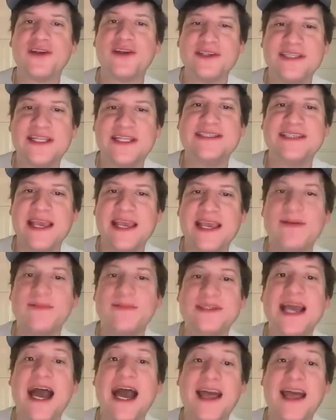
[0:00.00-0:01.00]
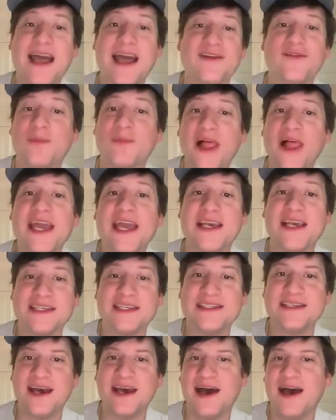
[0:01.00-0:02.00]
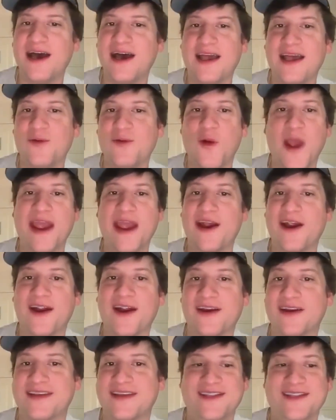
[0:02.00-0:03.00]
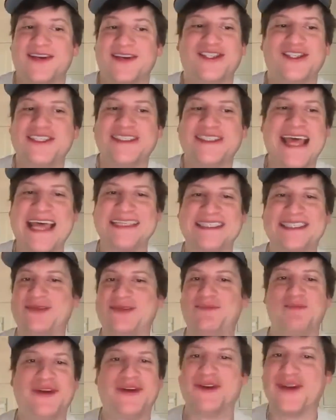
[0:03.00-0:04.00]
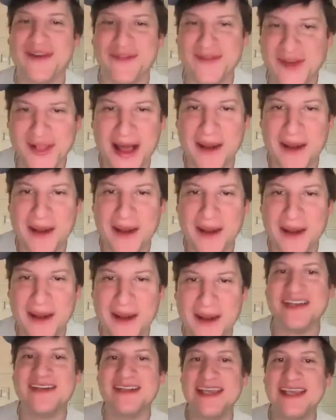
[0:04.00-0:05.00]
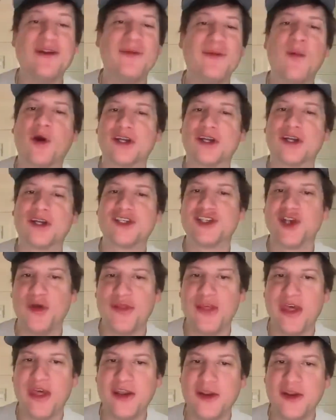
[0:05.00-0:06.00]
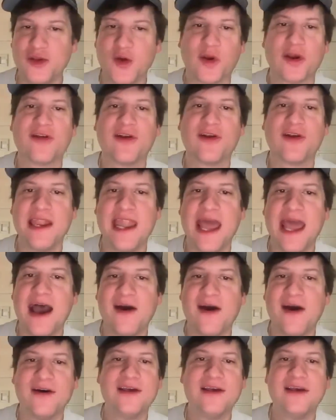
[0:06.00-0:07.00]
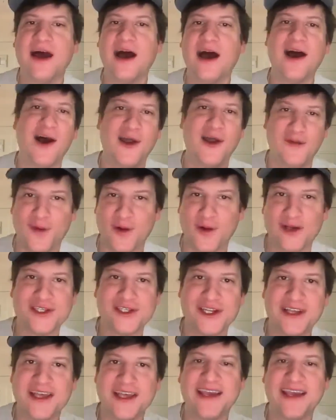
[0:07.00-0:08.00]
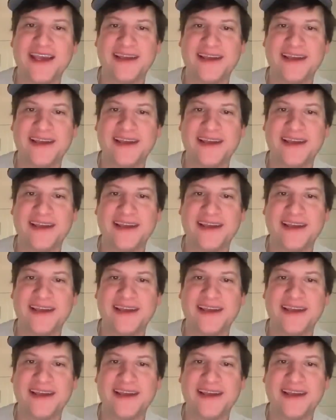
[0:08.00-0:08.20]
is the same kind of place uh, where there's just that spirit of collaboration, even more yeah. than New York now. Uh, unfortunately,